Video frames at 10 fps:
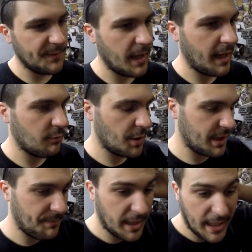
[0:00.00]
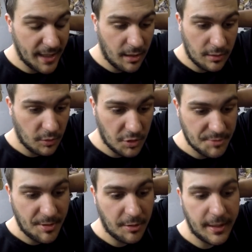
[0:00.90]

I had one that made 800 horsepower.